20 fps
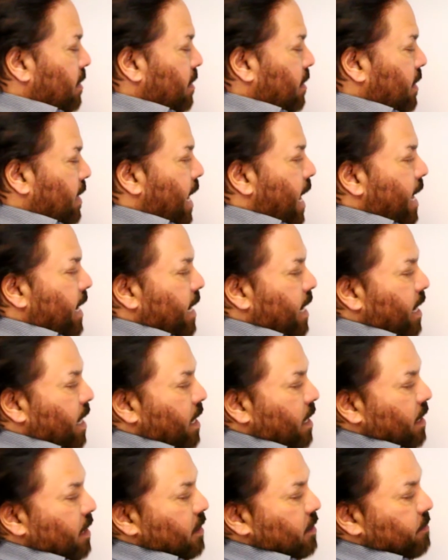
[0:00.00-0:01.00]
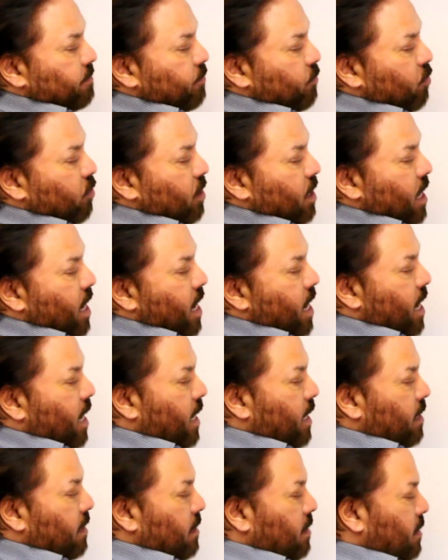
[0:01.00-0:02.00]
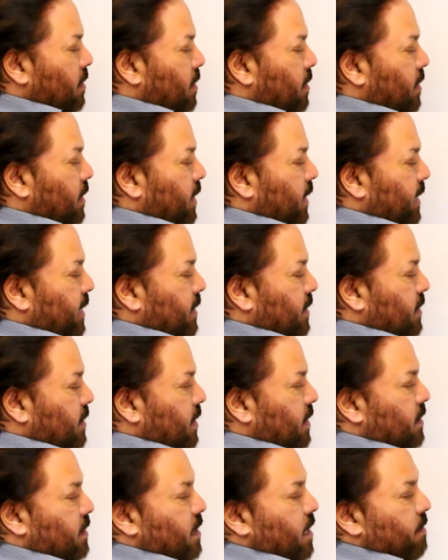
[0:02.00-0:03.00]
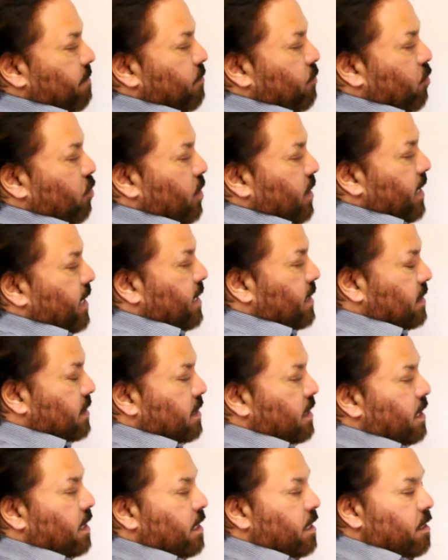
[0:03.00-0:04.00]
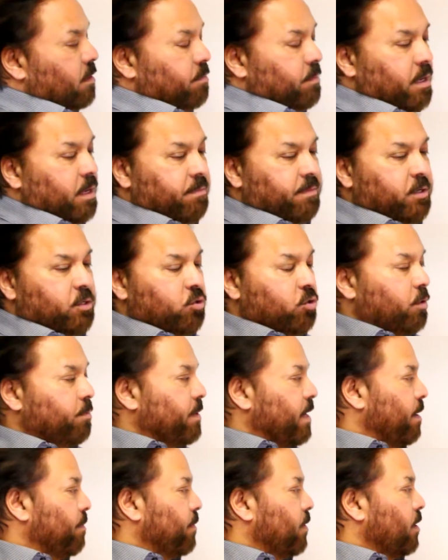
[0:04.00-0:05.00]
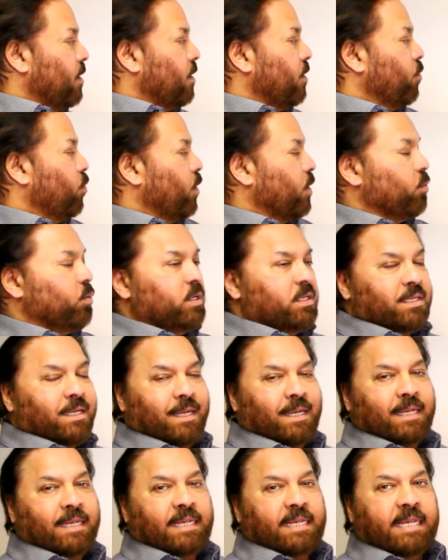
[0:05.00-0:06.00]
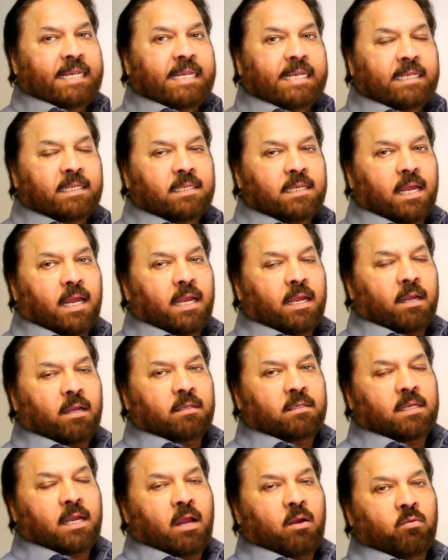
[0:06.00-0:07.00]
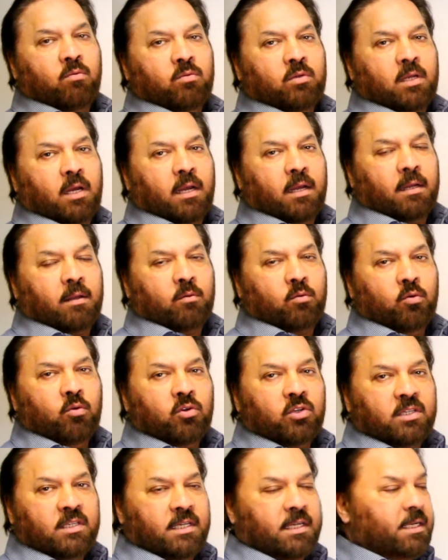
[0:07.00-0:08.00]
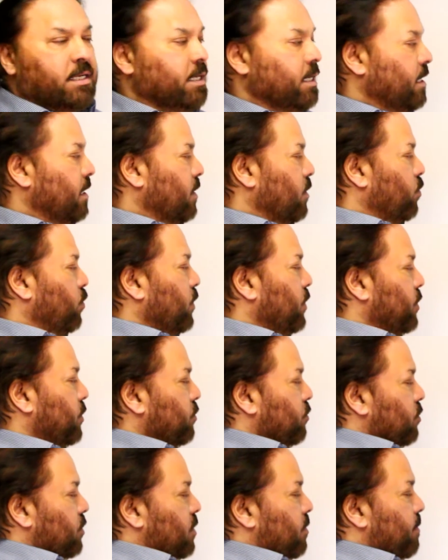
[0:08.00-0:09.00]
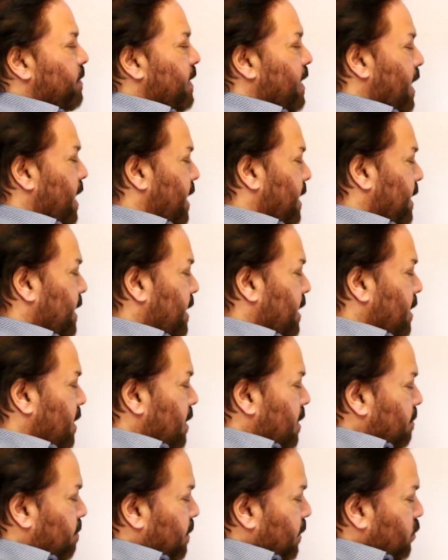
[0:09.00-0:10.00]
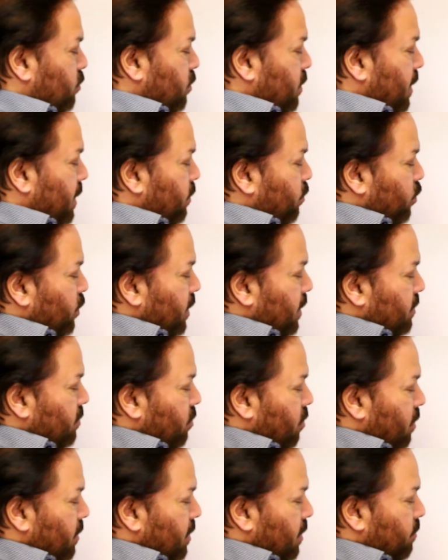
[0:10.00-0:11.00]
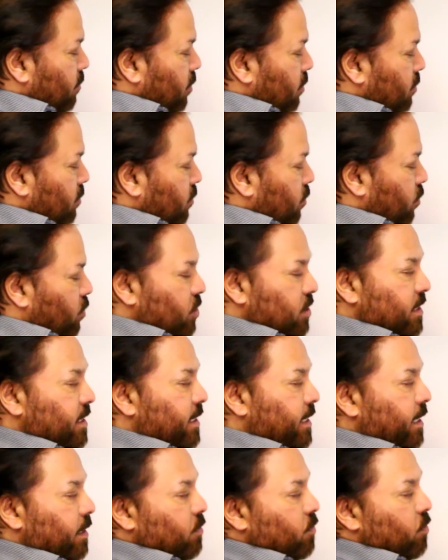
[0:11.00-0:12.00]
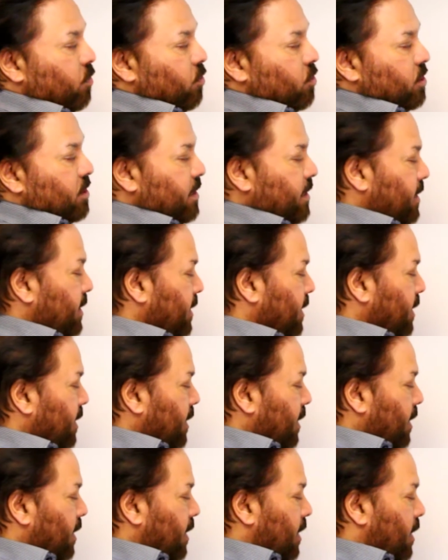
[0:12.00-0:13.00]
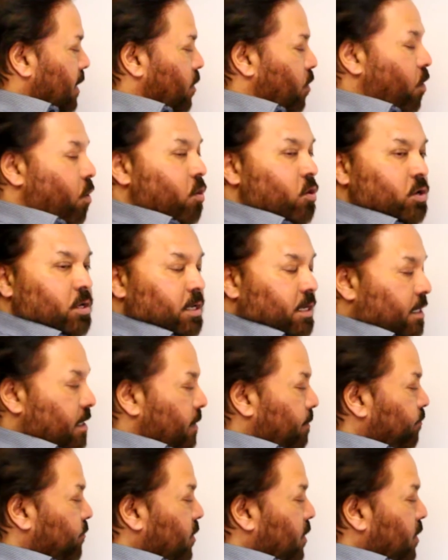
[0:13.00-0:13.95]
Rara is for R, and Sasa for S. Maybe you remember when we say E sound kursi, we used Bihari, but today we are talking about kursi, like kursi AUNKAR.